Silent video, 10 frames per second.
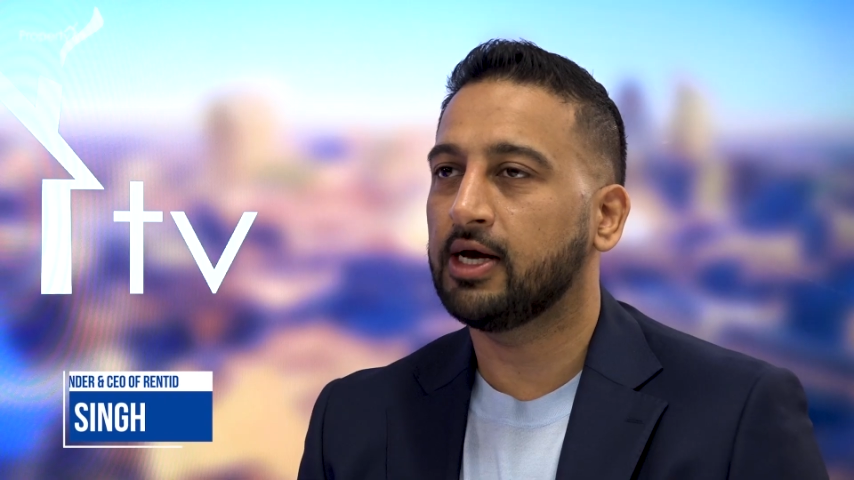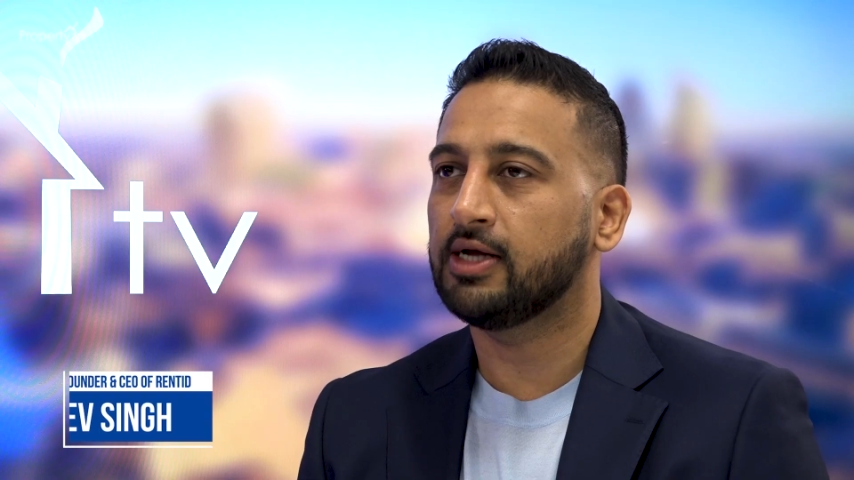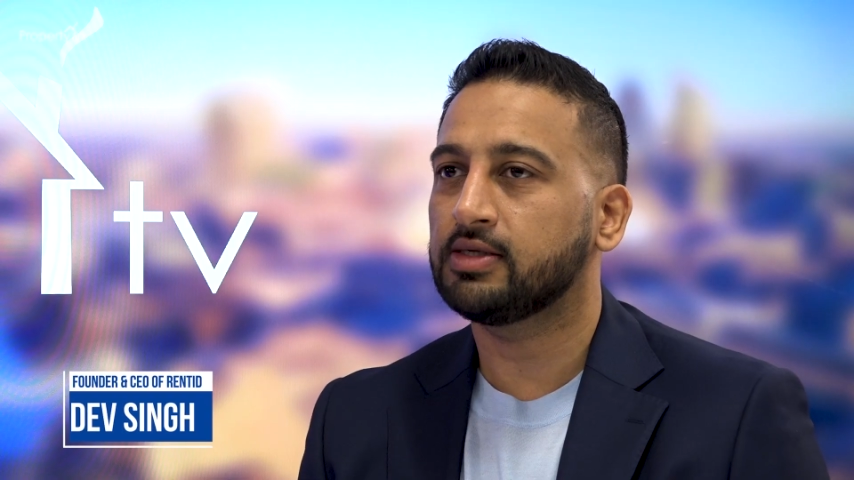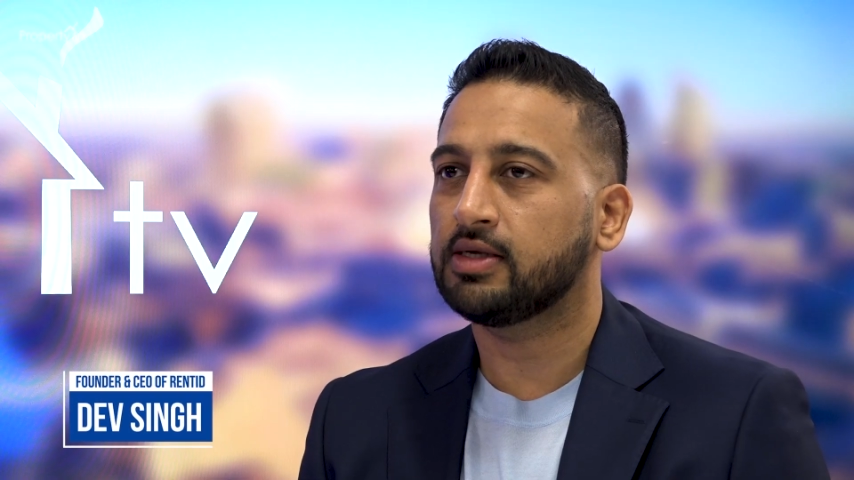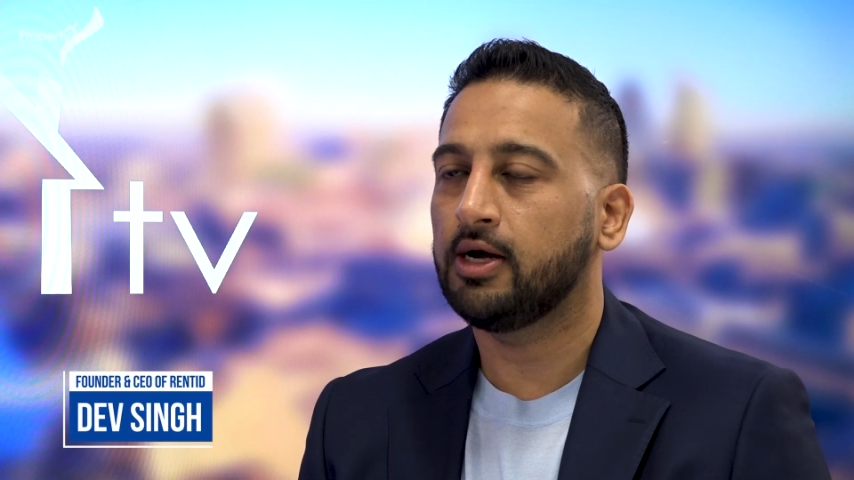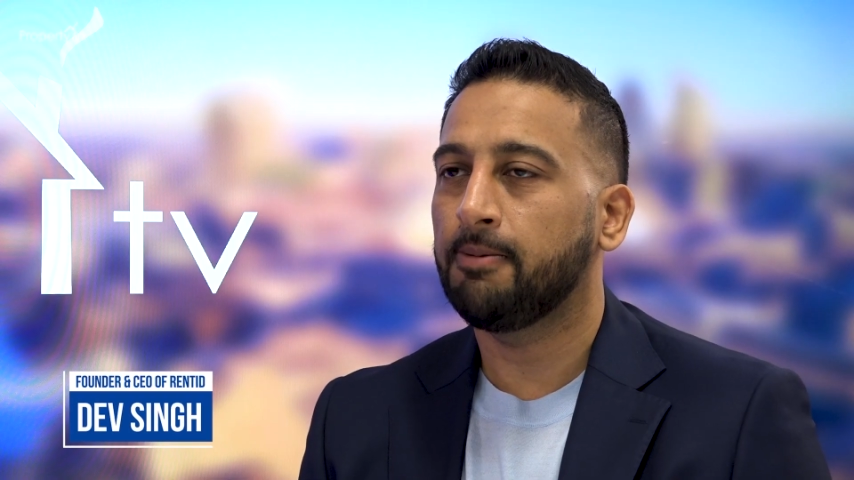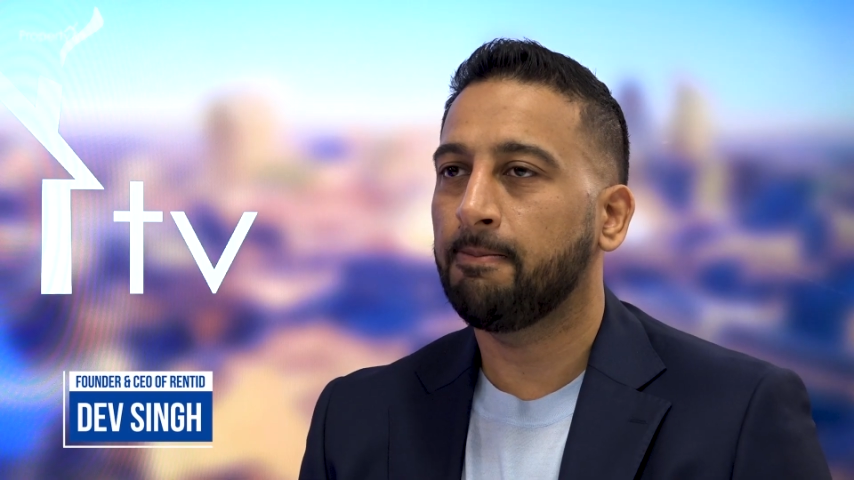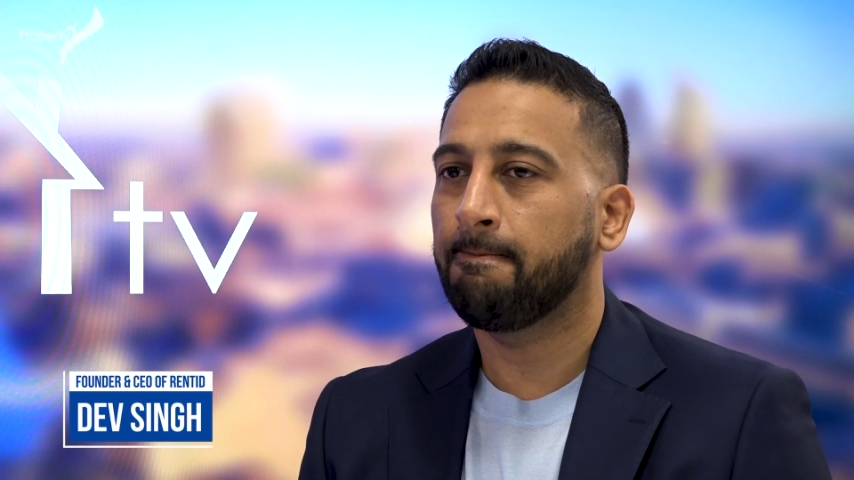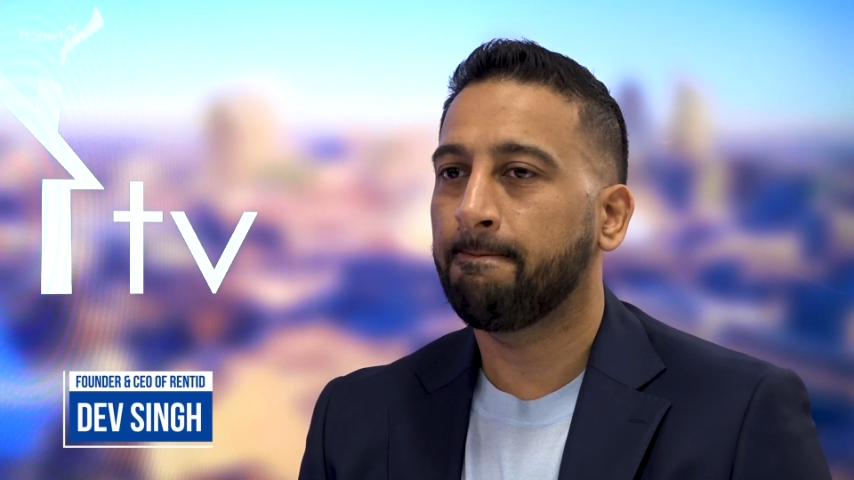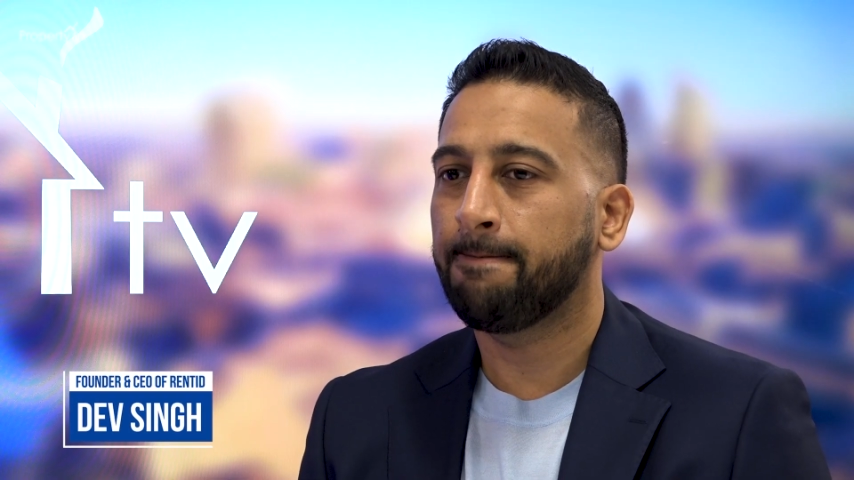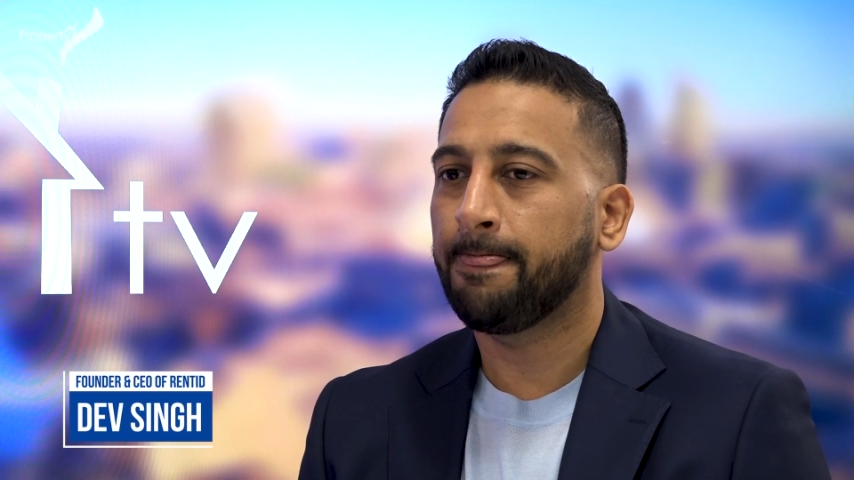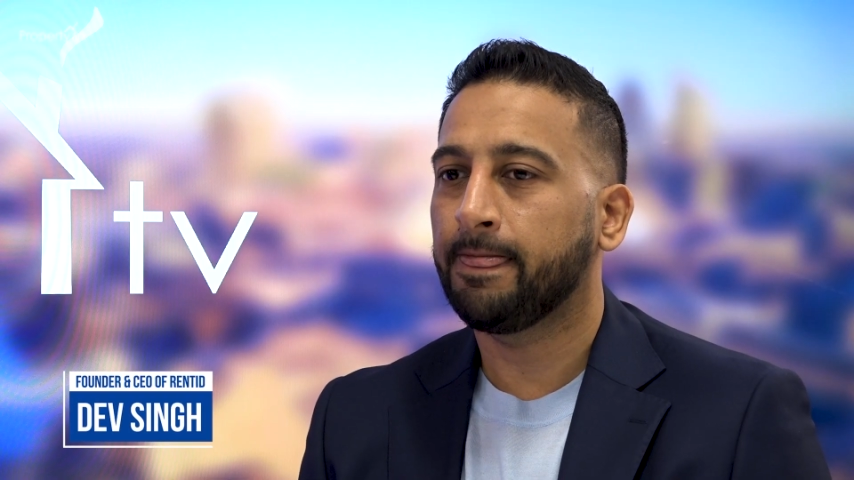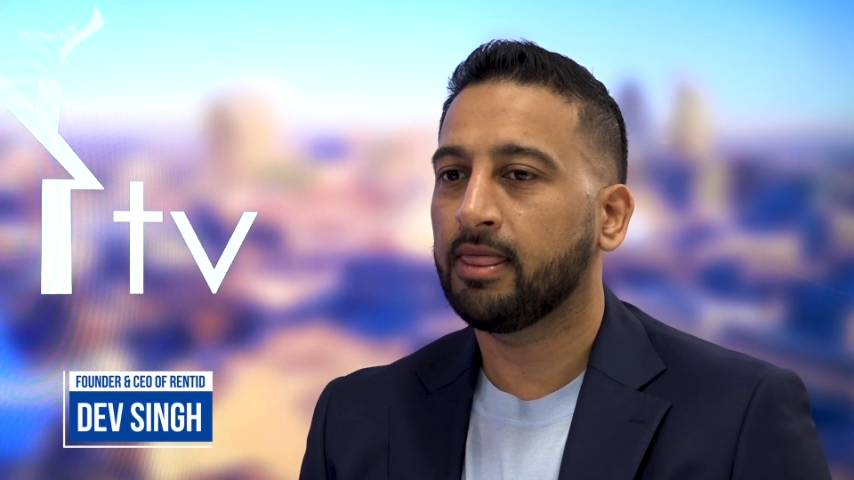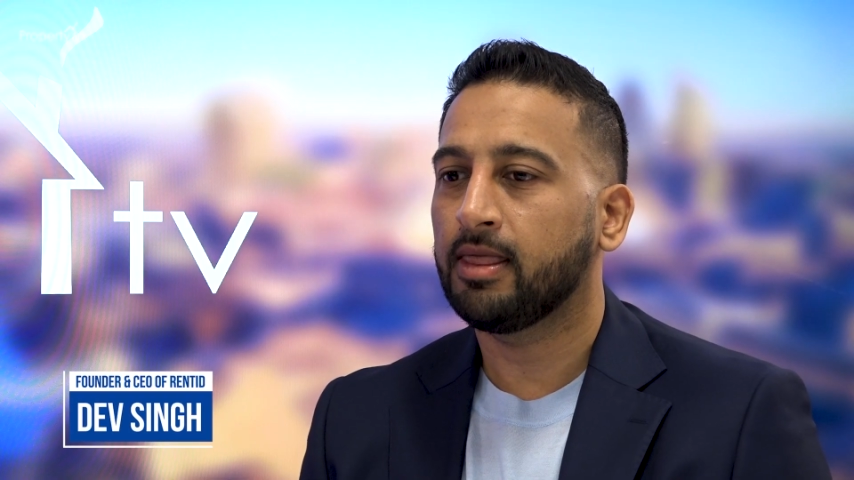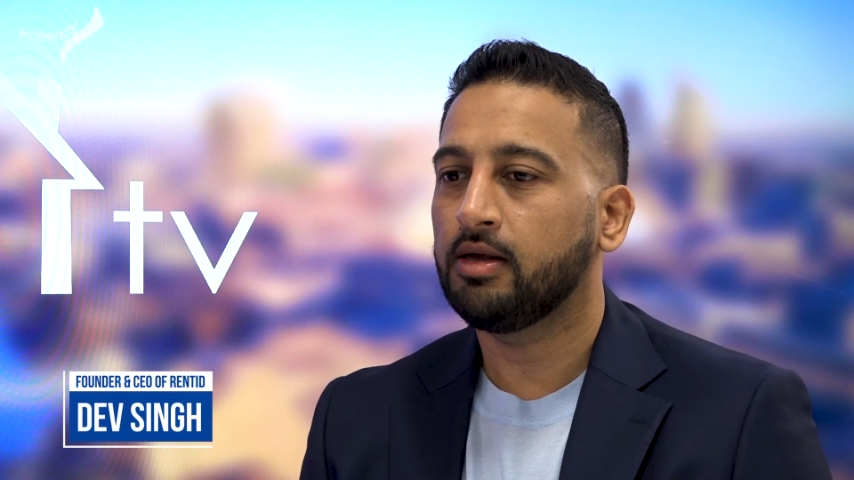that
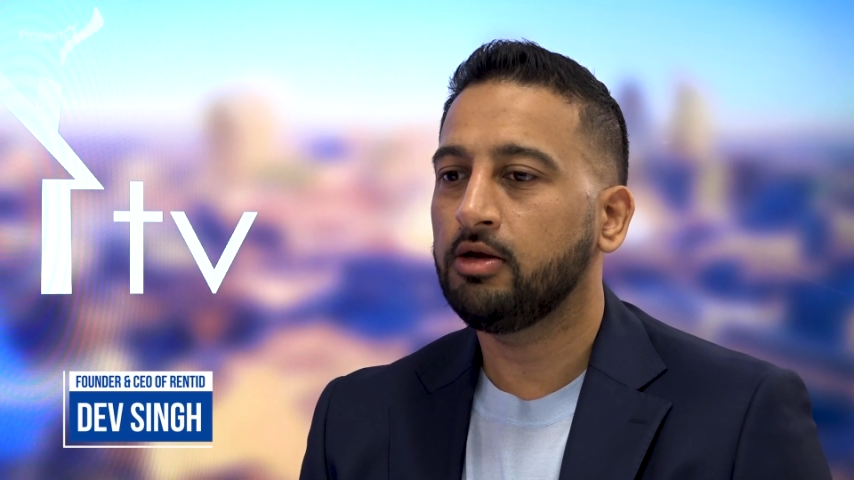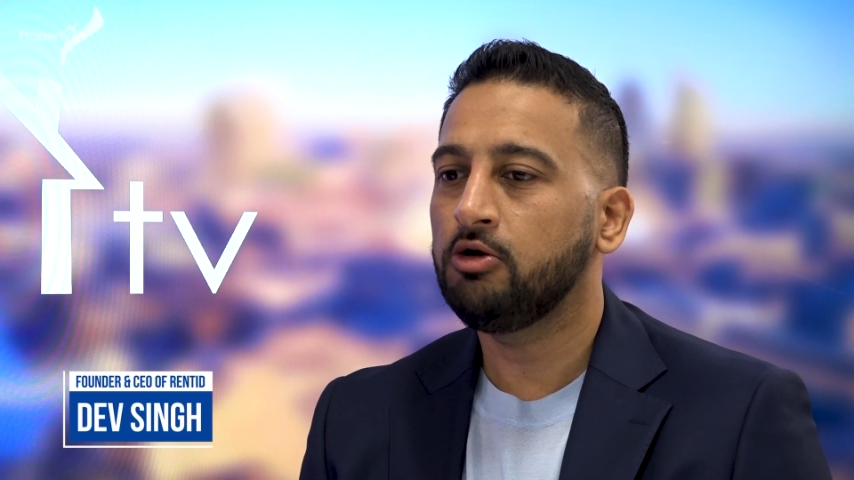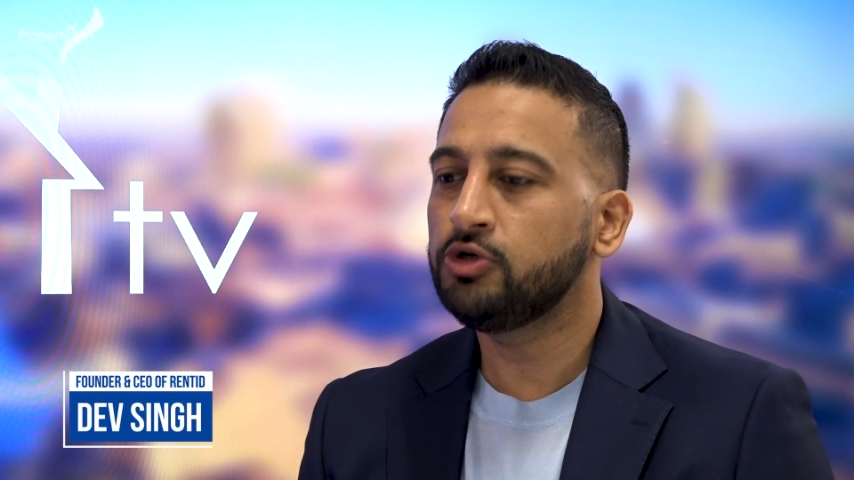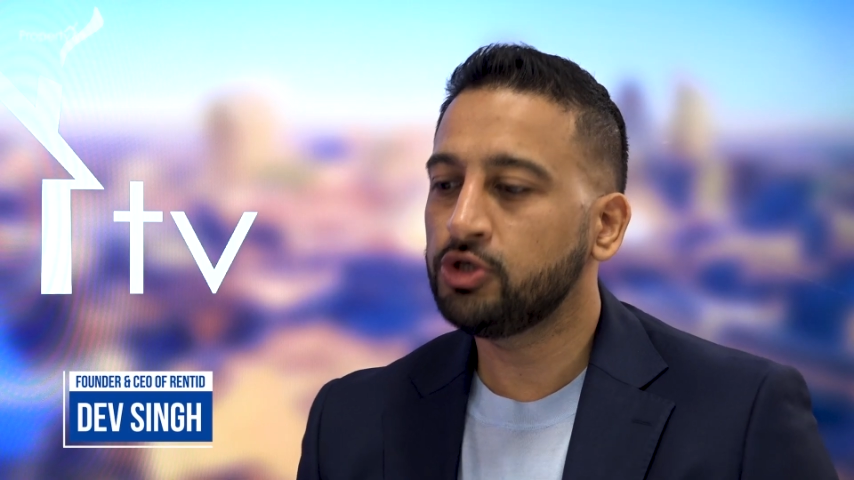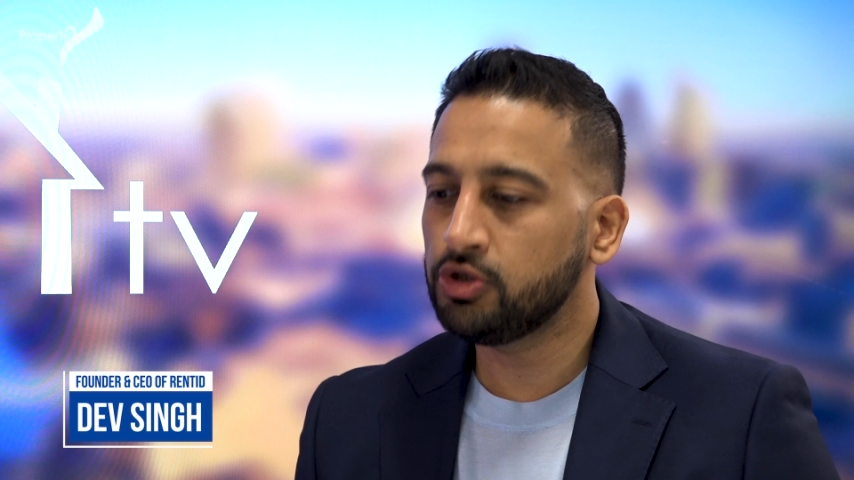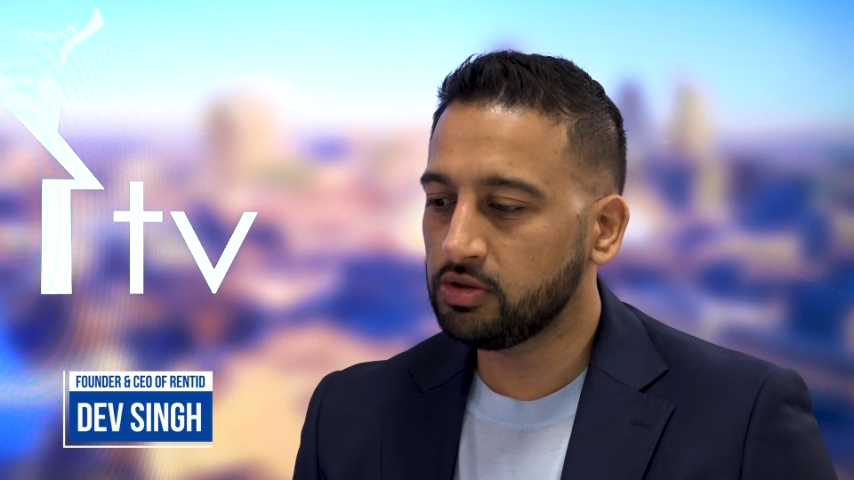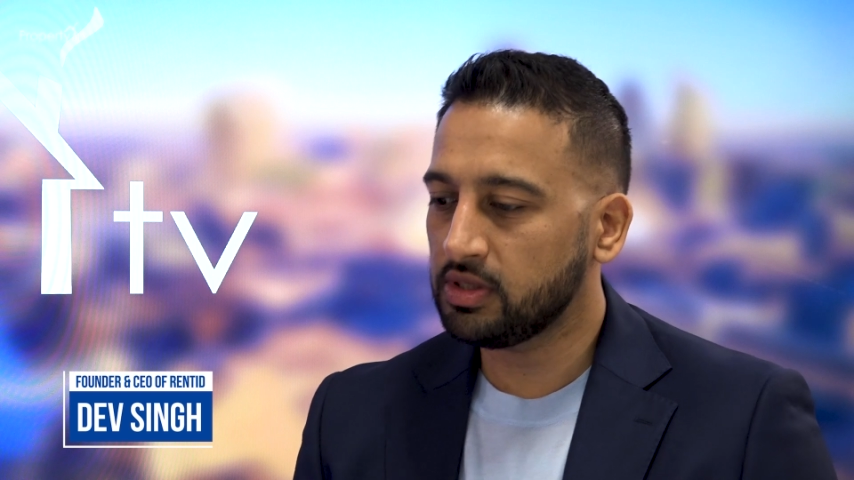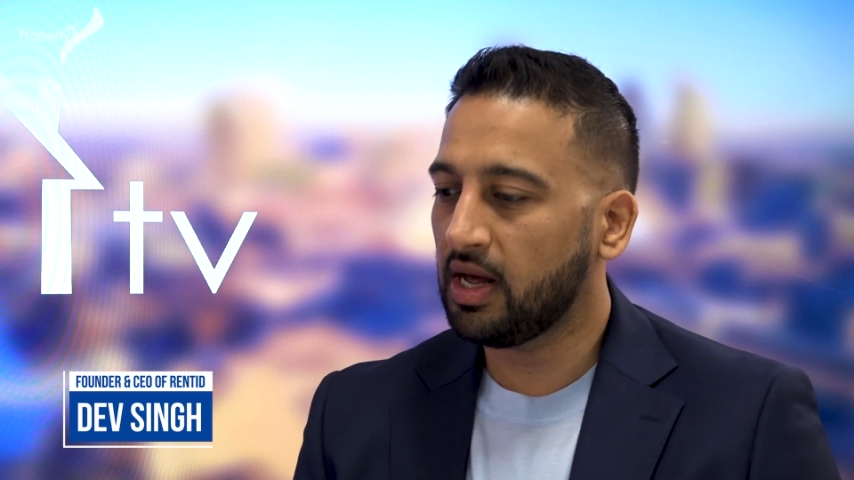you should